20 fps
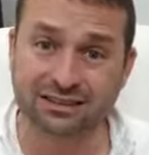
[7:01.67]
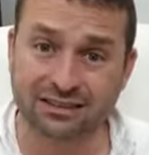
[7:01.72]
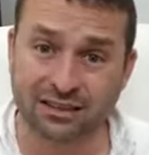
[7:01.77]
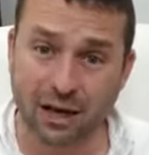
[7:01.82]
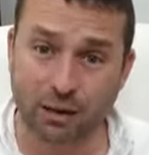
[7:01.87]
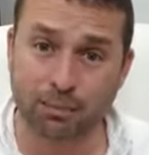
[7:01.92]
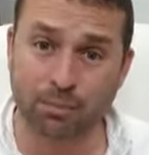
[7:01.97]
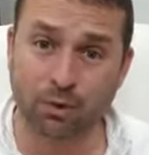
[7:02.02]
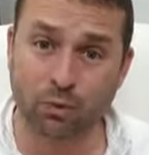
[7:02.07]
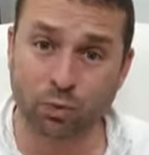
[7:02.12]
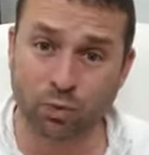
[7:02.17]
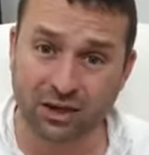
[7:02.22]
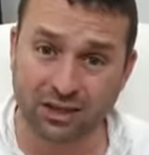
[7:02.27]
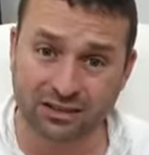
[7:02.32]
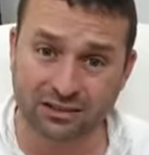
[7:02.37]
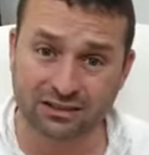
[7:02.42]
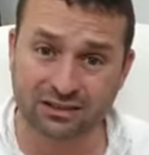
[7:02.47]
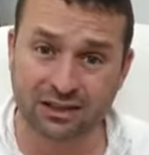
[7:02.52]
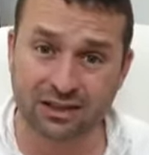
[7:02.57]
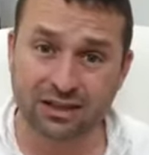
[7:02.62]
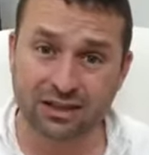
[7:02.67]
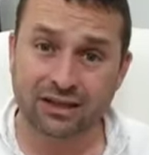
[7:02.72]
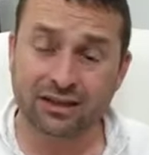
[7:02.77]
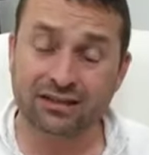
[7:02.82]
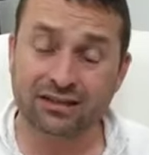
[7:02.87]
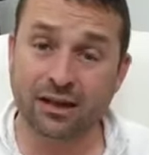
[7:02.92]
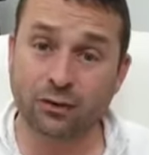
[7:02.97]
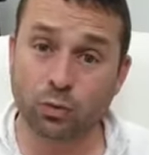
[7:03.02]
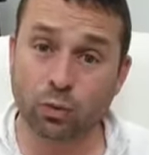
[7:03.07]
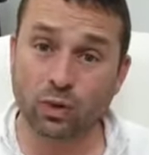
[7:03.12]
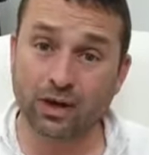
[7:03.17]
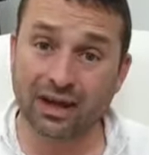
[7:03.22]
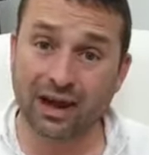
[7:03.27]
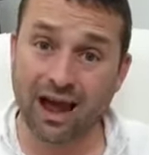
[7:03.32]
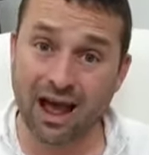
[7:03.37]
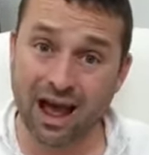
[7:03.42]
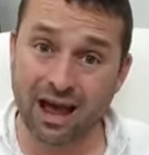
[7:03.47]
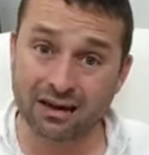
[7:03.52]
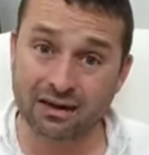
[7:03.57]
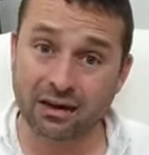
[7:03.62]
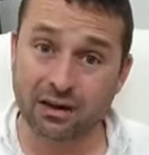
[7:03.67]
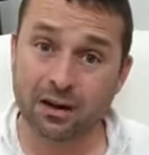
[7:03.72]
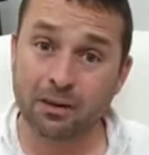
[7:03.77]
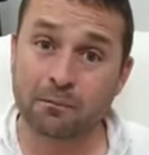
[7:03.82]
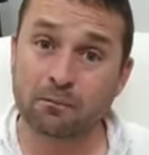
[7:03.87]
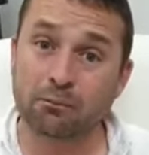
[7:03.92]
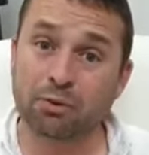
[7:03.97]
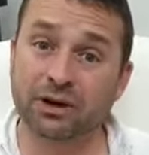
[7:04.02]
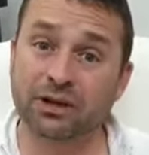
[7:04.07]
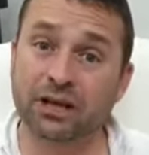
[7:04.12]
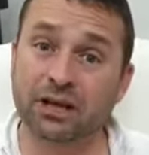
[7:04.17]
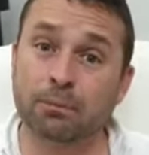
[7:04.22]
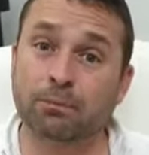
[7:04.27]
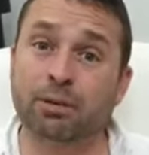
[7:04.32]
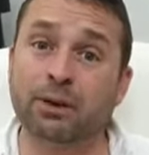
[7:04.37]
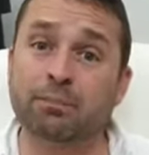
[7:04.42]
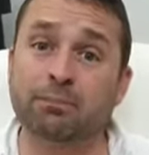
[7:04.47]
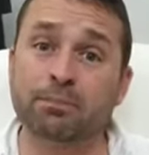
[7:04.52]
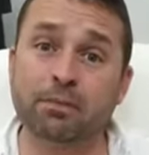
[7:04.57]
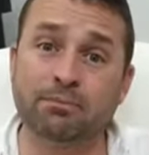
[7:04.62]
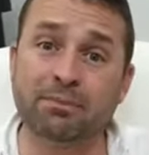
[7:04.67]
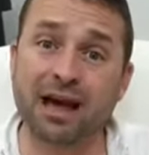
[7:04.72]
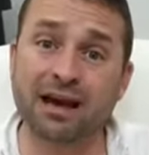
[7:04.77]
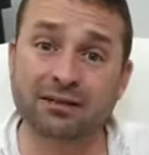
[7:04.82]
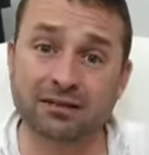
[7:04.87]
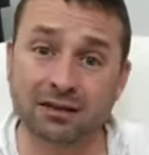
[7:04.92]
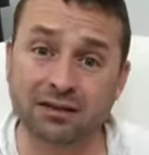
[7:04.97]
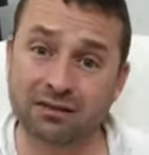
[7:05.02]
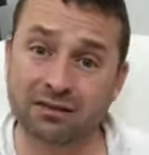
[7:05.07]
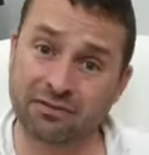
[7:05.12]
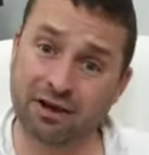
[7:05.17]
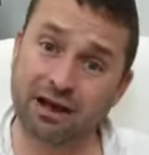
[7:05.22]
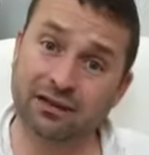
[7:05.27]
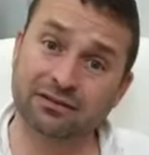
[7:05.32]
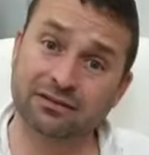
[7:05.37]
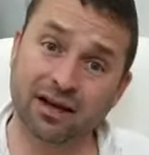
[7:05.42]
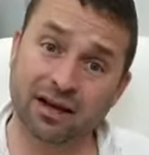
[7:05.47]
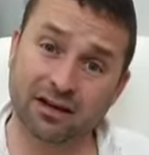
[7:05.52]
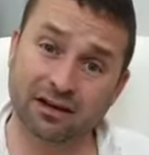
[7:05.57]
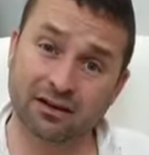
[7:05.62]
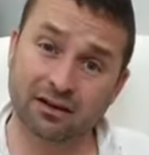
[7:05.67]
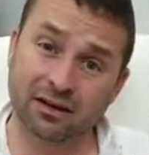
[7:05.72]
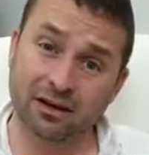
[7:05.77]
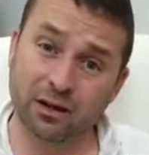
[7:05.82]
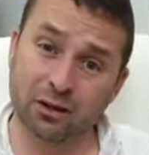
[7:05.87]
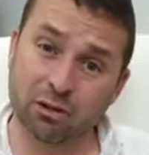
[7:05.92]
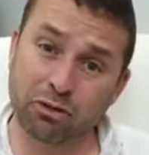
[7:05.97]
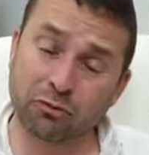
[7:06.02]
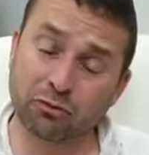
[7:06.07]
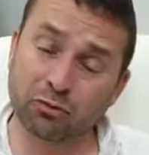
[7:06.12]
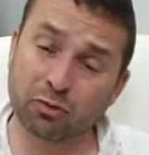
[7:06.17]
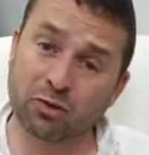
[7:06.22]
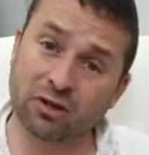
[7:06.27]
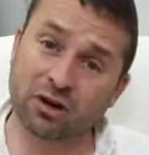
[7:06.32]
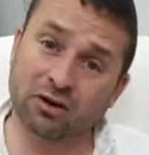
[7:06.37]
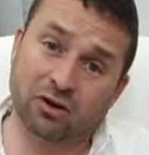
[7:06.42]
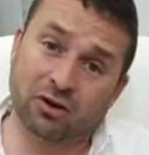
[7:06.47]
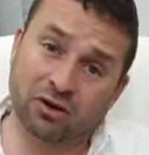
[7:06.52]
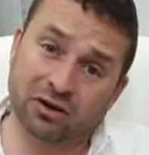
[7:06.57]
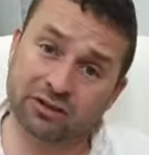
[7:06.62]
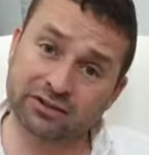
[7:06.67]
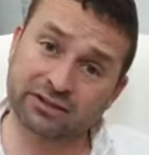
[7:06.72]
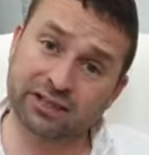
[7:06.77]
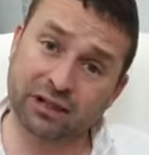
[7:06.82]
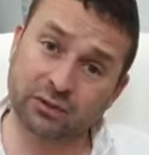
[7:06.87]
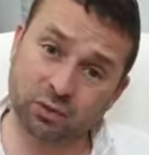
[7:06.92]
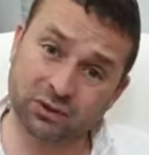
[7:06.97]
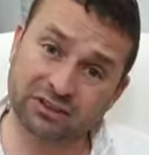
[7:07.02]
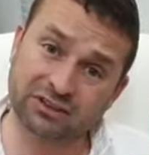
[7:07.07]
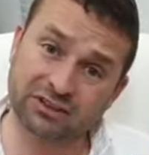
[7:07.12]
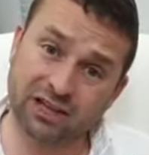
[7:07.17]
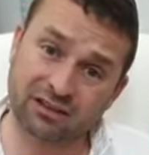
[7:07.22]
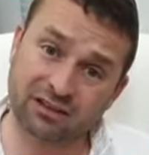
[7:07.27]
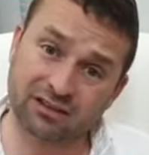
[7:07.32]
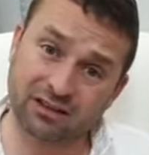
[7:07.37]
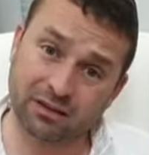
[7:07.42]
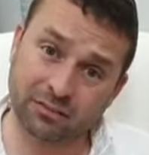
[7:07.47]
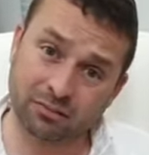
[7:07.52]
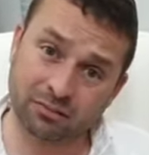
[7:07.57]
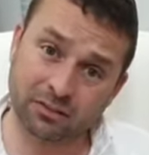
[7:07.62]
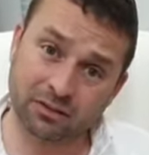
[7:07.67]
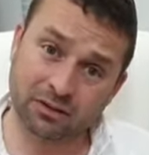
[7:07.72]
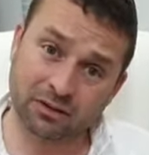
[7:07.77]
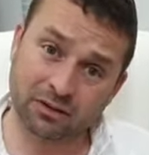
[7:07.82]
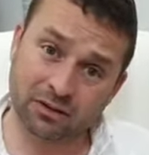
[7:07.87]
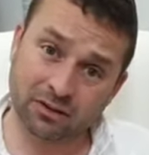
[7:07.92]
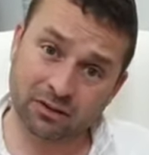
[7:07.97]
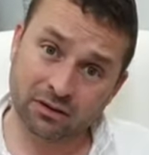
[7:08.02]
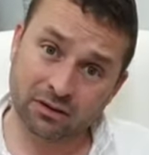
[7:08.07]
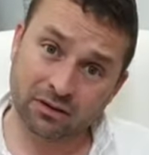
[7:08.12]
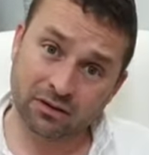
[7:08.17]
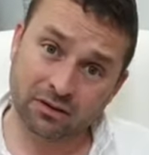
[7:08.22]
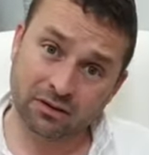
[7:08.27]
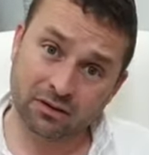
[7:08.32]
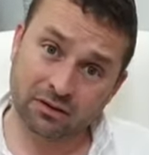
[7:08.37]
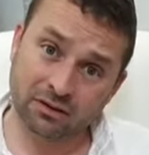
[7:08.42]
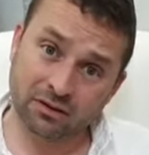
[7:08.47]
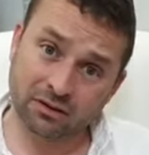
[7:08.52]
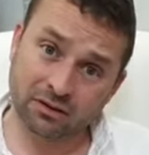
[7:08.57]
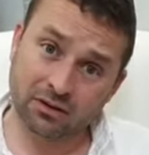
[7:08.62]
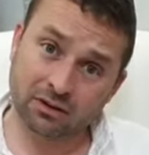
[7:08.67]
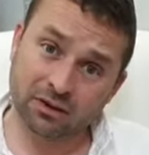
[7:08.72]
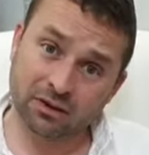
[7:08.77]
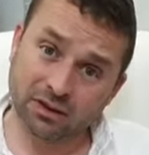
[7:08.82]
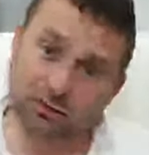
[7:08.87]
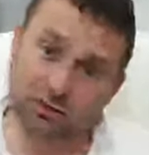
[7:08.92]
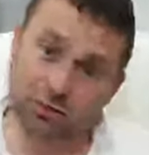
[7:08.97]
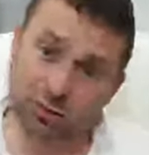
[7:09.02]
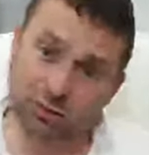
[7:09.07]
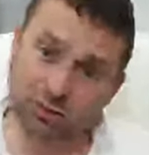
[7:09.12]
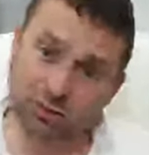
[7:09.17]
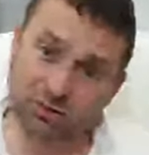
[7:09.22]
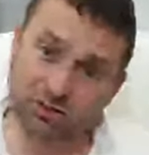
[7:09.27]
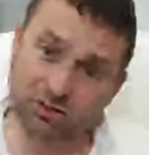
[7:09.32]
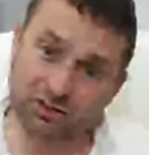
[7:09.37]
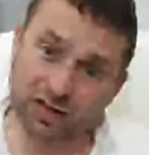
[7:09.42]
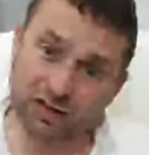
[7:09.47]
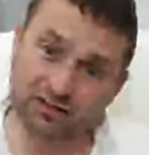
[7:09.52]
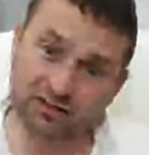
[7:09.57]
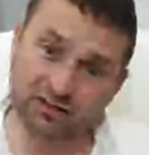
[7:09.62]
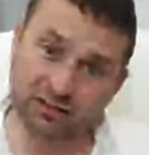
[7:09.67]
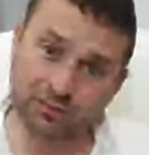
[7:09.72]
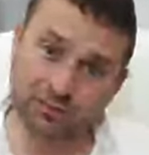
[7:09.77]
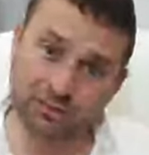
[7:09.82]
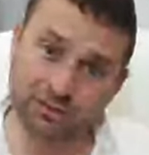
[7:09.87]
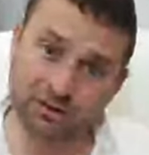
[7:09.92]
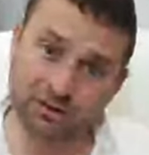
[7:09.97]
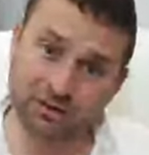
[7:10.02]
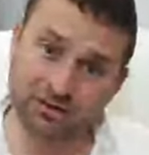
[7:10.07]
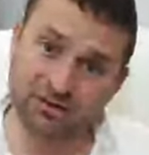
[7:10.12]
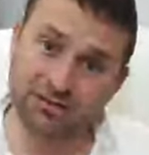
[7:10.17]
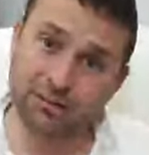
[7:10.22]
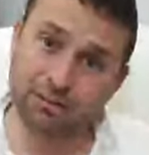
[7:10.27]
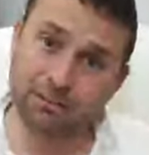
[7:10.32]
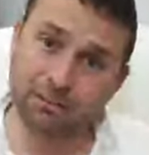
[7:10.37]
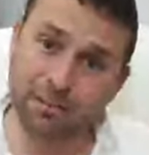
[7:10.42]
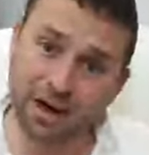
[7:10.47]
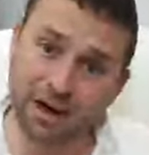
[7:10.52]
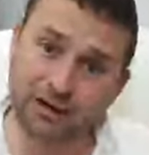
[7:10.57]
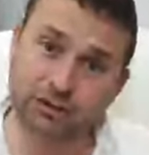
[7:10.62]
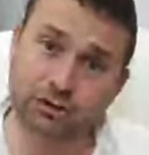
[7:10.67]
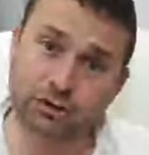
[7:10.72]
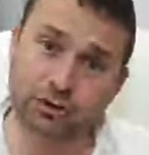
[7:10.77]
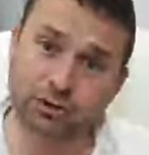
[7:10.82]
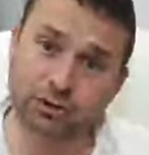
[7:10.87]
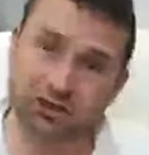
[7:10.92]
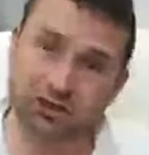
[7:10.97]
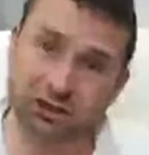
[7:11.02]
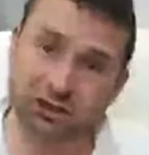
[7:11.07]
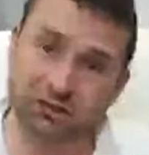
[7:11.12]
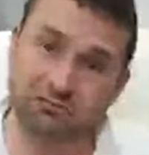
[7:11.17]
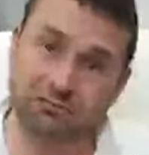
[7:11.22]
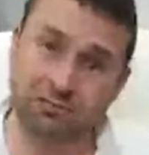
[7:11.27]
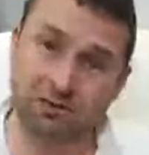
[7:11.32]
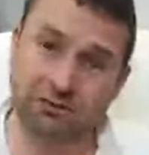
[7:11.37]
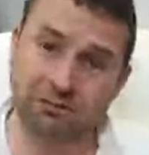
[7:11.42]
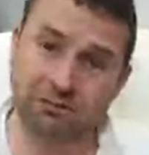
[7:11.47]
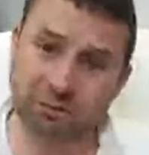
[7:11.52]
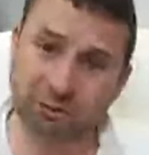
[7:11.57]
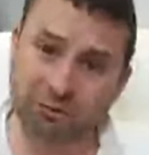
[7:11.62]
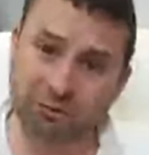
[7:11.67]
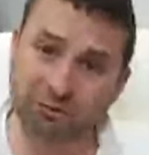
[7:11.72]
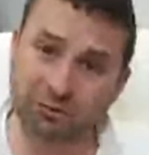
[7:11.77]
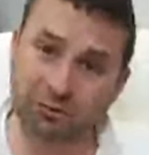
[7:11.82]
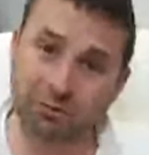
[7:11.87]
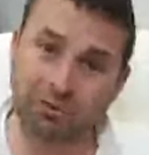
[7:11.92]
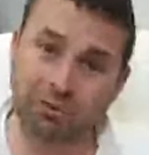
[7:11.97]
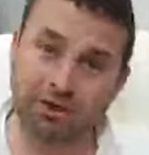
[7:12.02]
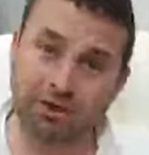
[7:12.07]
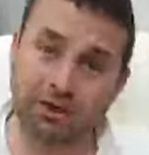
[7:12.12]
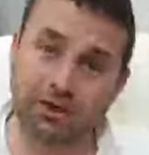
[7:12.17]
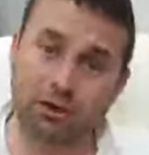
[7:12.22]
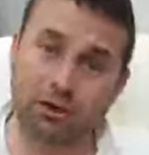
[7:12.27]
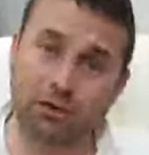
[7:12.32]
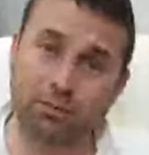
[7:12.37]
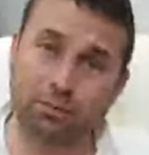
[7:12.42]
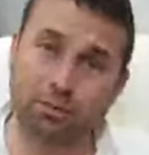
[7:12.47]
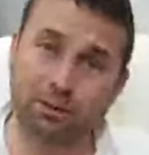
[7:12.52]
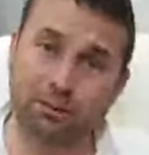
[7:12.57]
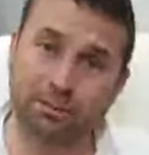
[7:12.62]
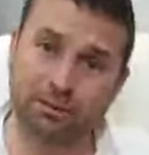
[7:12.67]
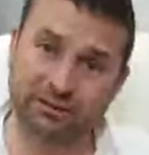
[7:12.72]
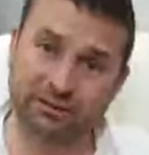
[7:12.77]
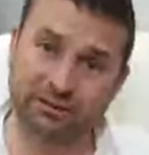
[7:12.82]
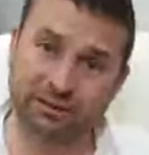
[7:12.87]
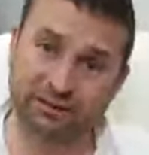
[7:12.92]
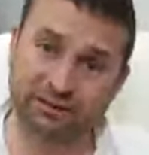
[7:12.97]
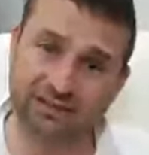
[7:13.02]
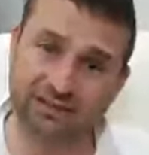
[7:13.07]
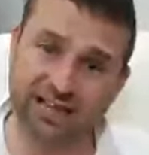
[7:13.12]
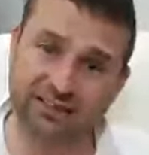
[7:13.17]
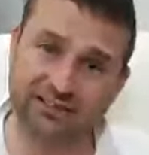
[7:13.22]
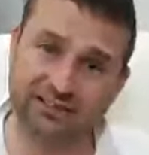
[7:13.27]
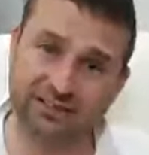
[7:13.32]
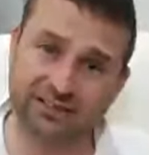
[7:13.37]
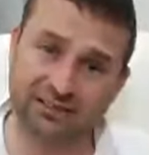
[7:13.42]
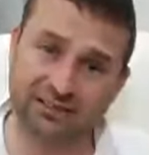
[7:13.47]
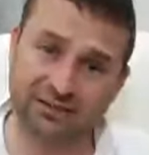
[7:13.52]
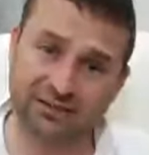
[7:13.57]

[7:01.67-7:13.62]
couple weeks that we had bringing people back to the Vada through the lawyers that we sent them. You need to understand something. It's a major achievement for bringing you people success.